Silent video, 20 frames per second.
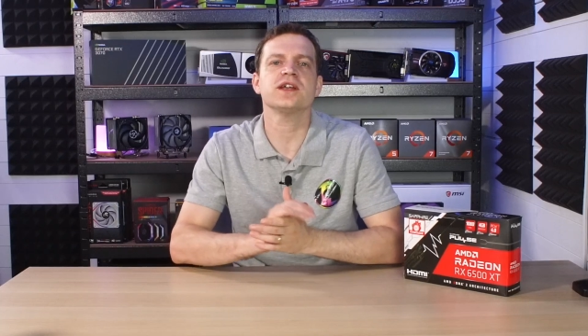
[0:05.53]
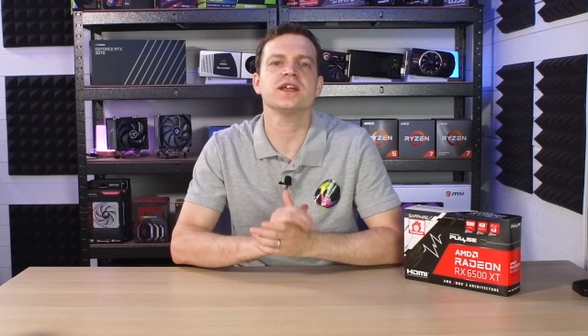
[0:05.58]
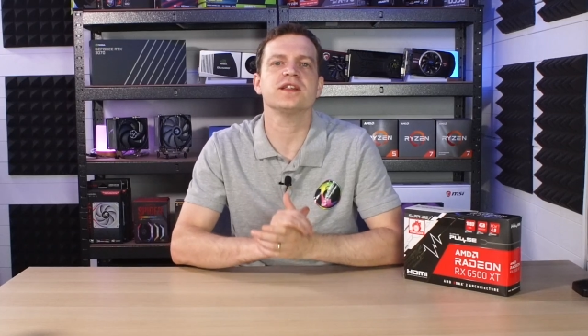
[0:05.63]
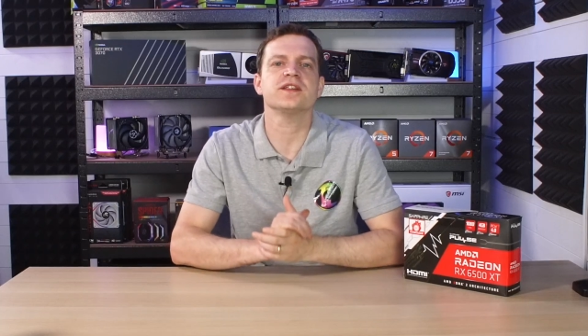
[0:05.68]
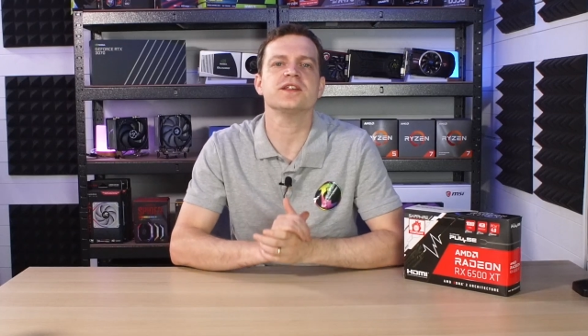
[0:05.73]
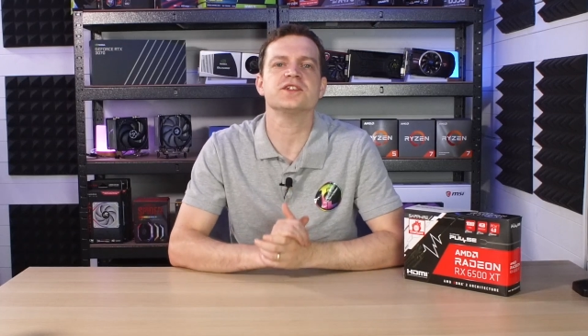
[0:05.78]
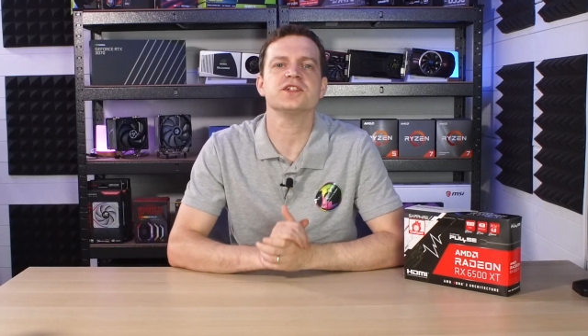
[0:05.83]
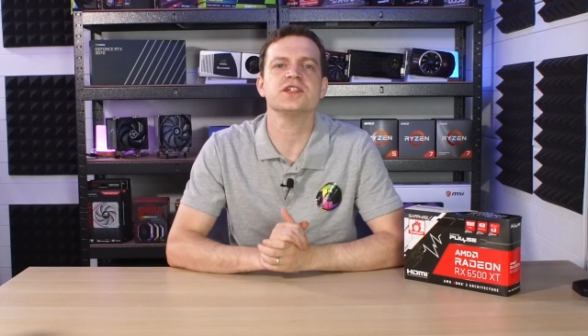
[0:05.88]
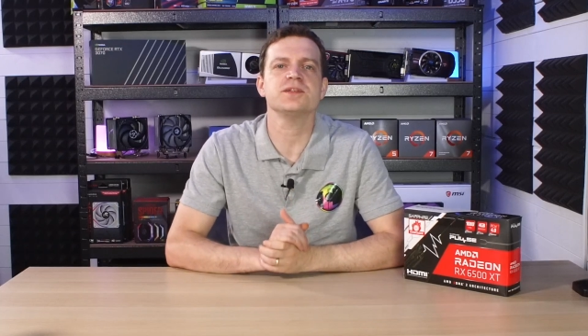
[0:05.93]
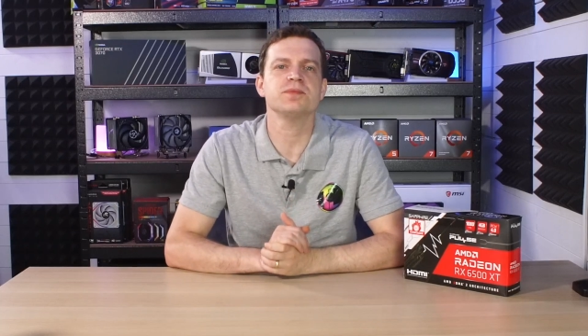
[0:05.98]

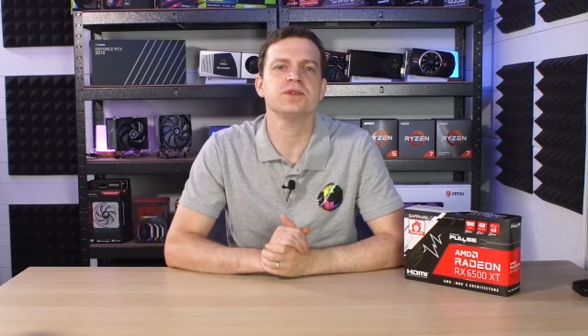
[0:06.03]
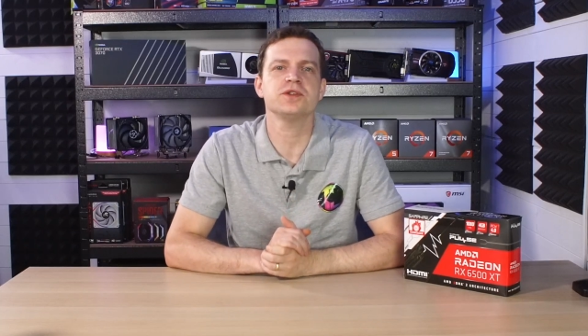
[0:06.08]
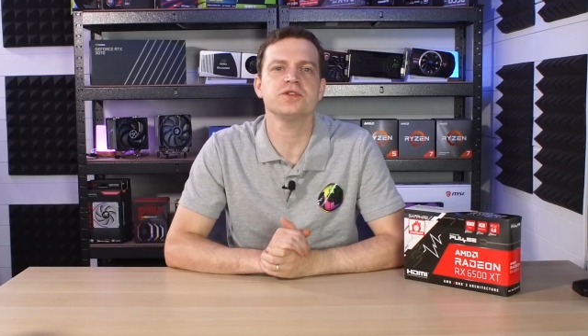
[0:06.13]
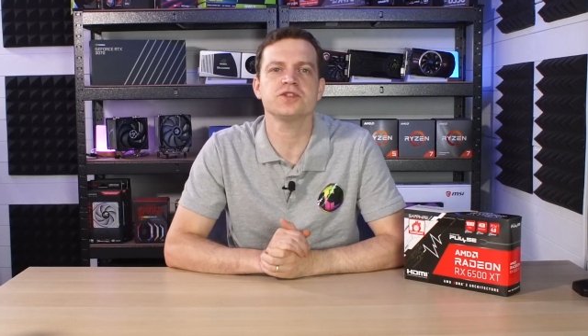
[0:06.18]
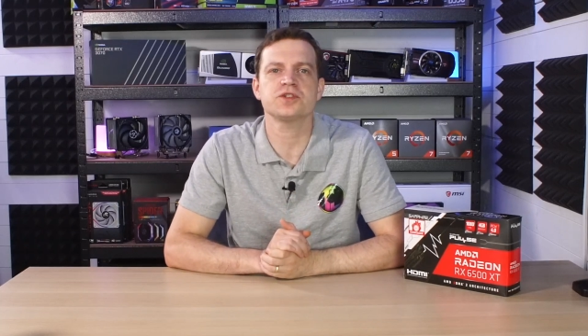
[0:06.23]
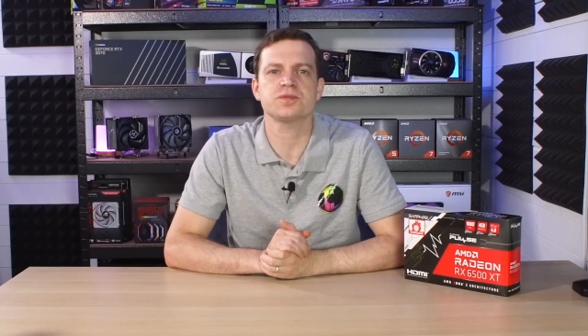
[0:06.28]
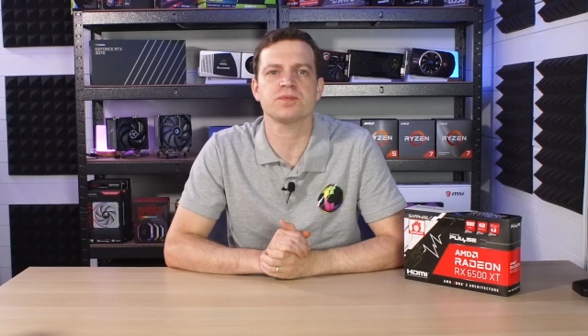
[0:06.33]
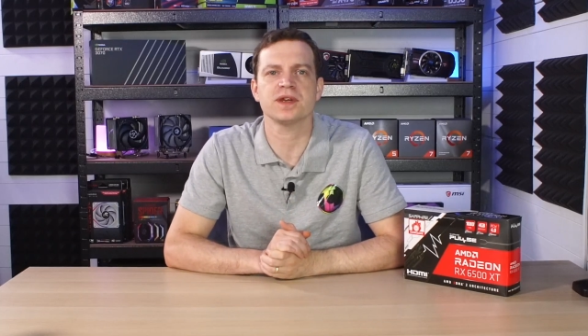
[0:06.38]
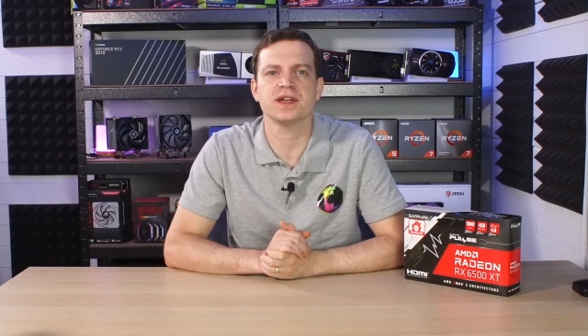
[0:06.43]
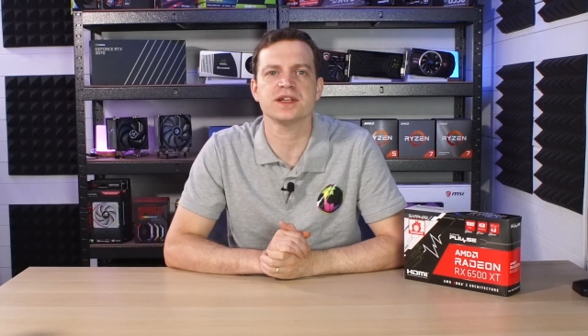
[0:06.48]
in the
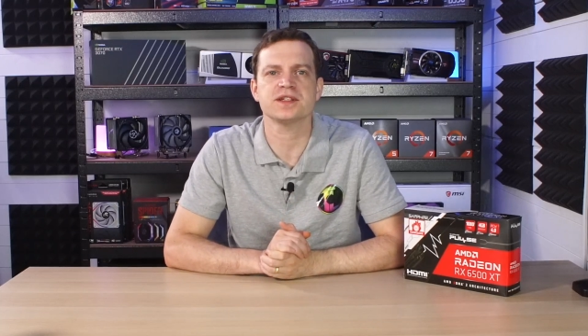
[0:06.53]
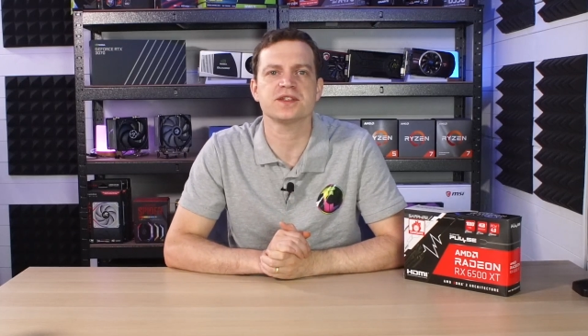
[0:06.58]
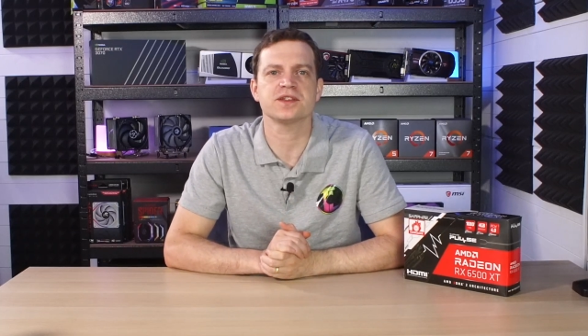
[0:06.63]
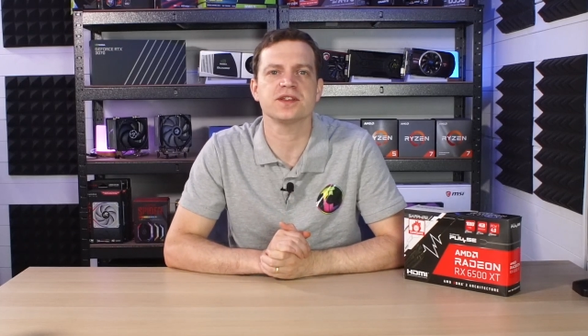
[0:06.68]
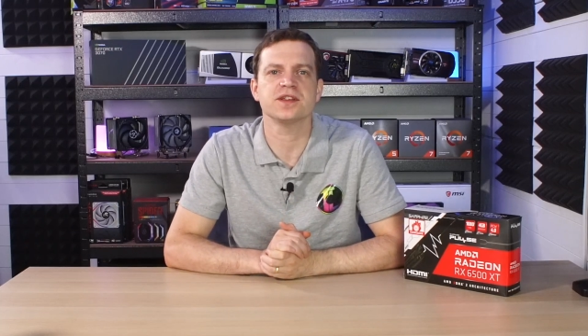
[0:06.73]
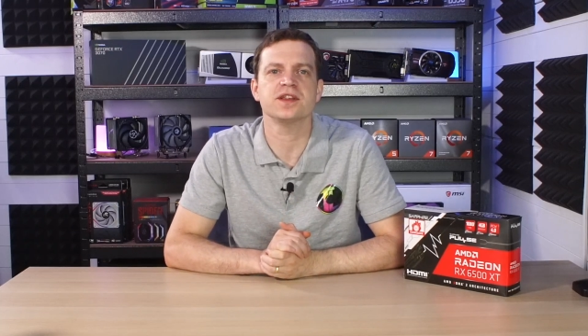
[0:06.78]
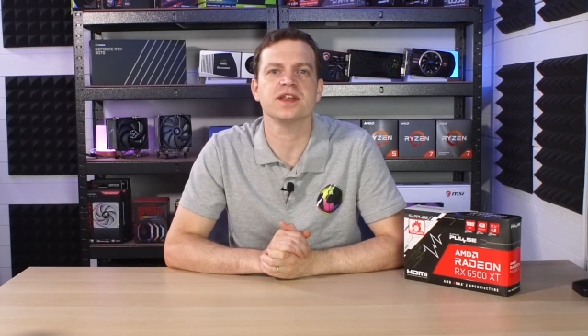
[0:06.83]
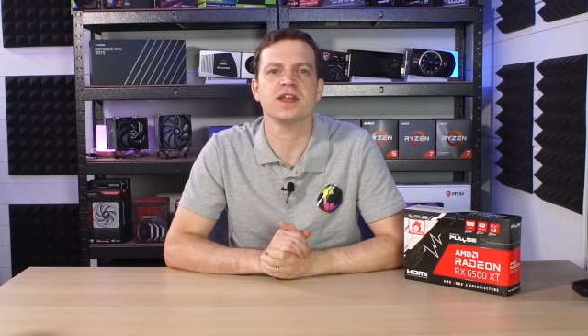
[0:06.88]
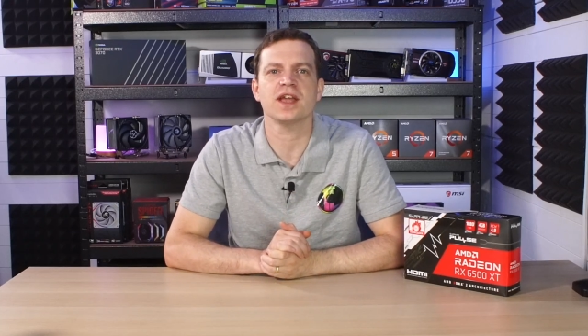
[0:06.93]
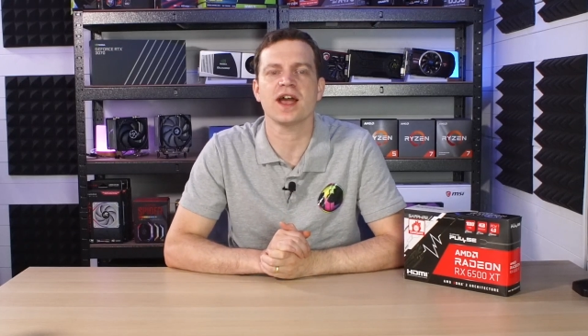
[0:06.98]
GPU space
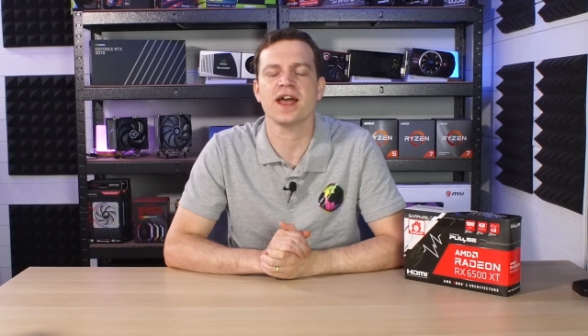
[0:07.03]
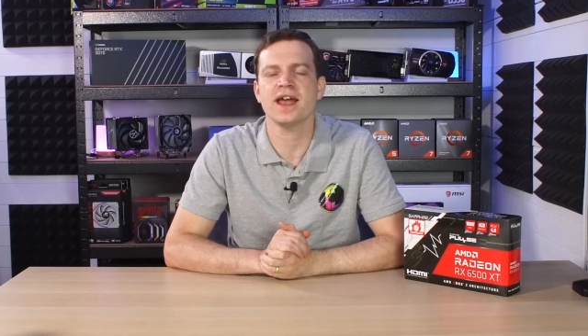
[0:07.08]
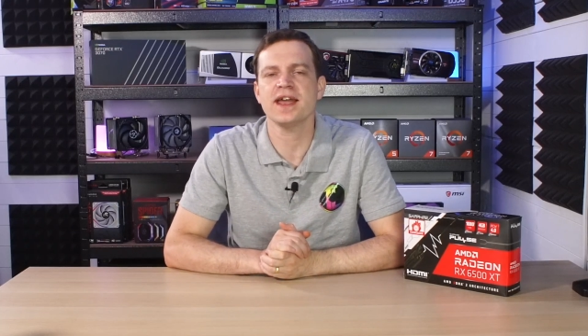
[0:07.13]
than the